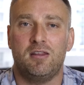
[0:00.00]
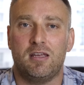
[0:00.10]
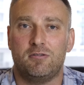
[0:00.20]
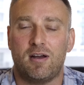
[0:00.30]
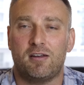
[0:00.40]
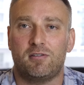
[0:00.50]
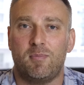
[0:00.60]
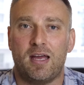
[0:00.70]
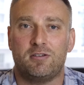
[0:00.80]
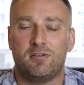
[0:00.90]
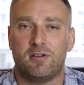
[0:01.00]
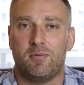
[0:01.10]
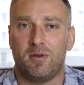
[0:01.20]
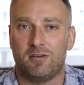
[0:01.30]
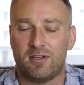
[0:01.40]
and the address matches
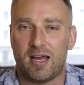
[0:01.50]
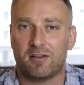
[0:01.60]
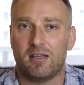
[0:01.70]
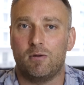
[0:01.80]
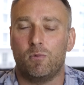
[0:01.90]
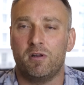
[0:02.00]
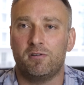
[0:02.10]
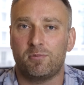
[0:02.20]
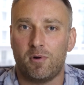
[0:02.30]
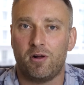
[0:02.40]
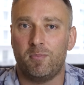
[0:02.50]
up exactly. One small